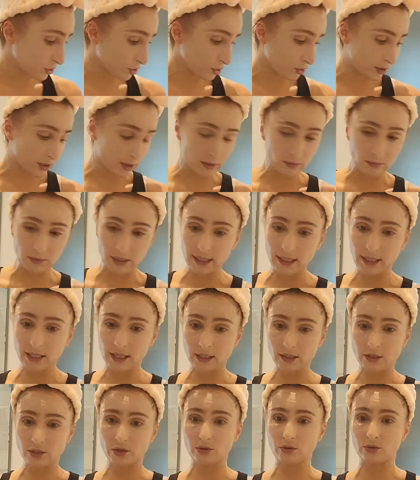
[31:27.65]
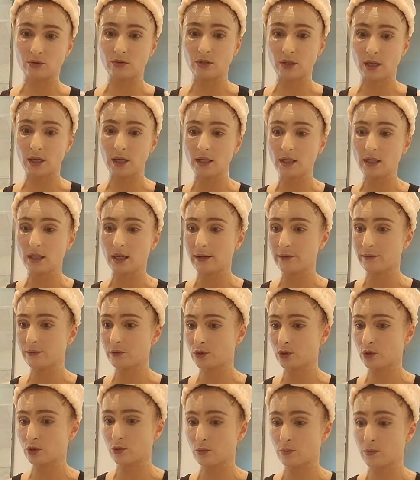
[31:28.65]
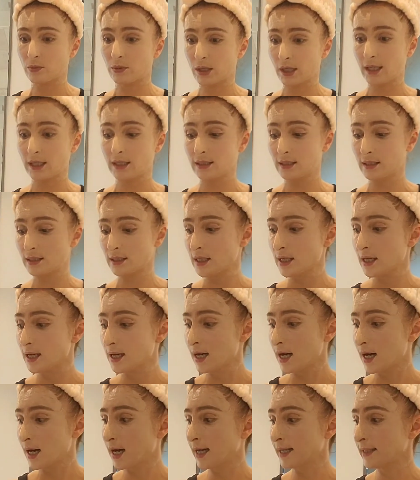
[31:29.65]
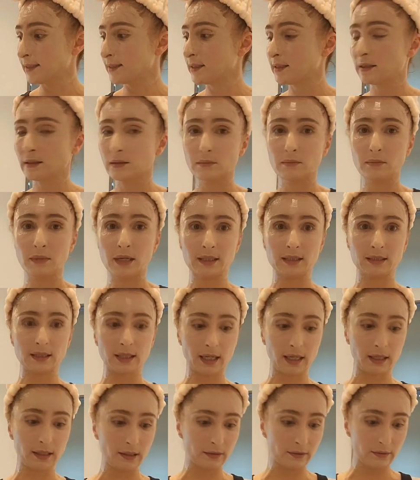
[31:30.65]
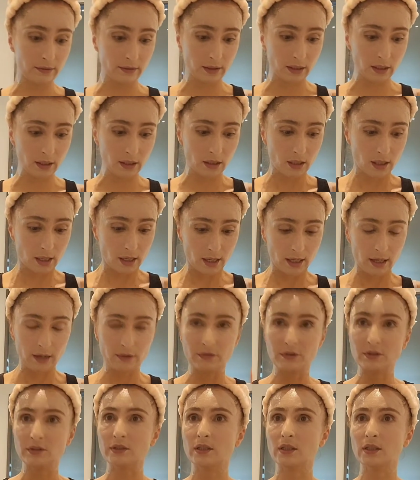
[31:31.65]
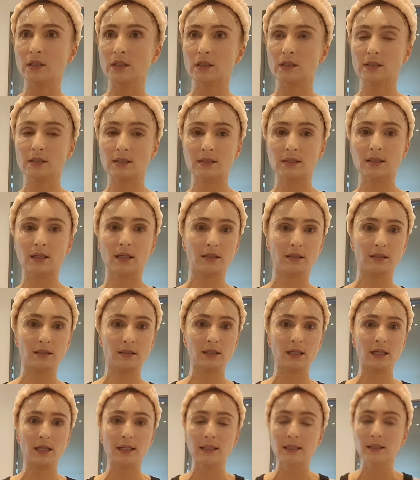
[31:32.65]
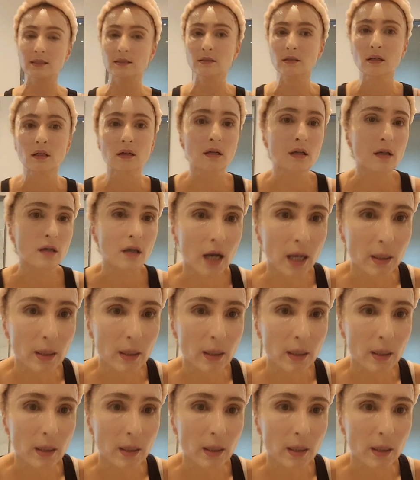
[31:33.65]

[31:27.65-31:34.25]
So in my case today, I was surprised I didn't mess anything, everything stays clean.